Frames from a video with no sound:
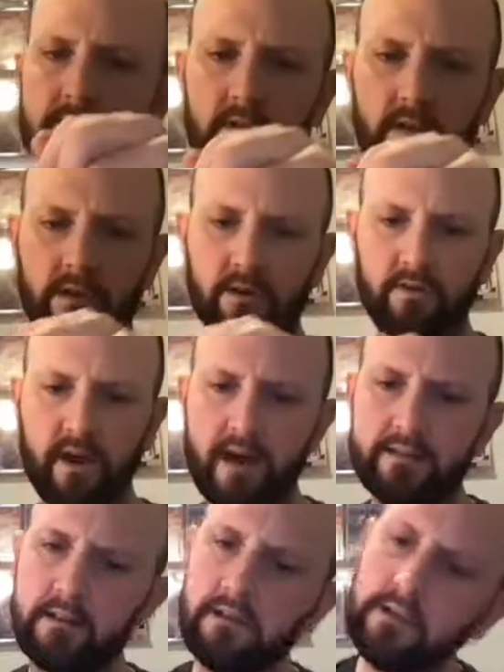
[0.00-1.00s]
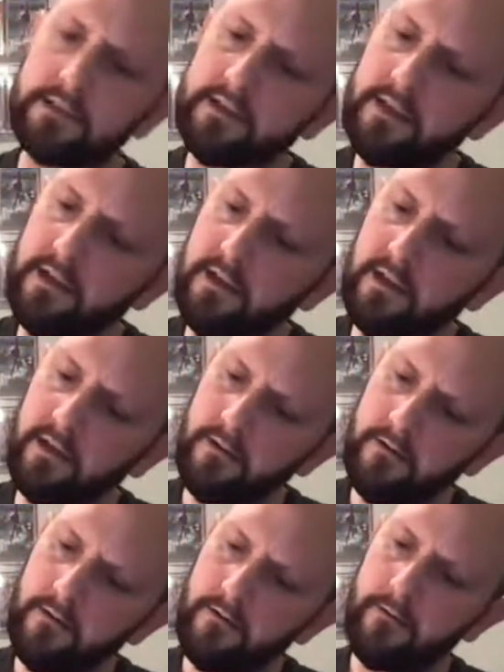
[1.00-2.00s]
even look cracked. It looks like it
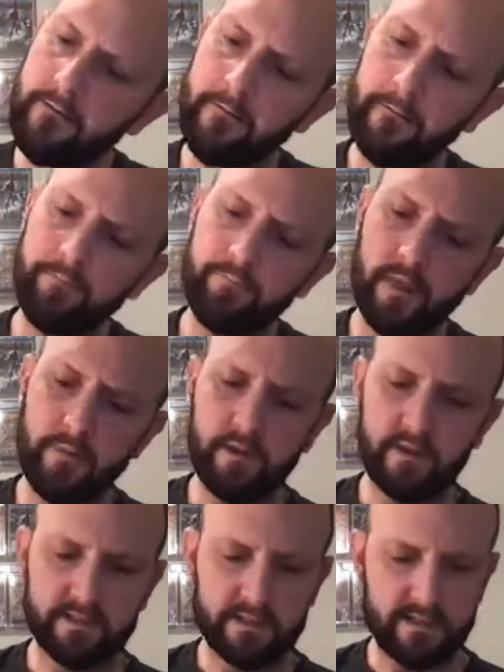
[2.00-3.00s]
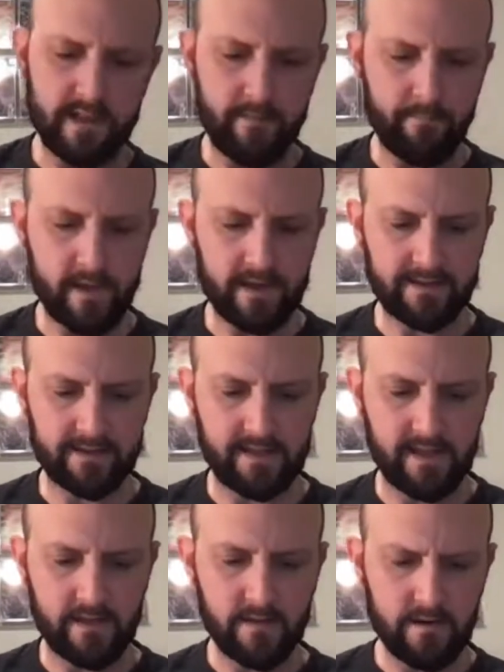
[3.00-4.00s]
maybe could snap back
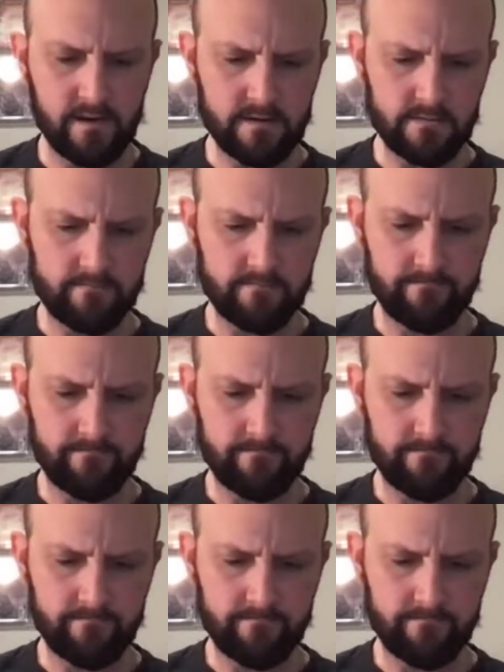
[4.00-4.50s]
together.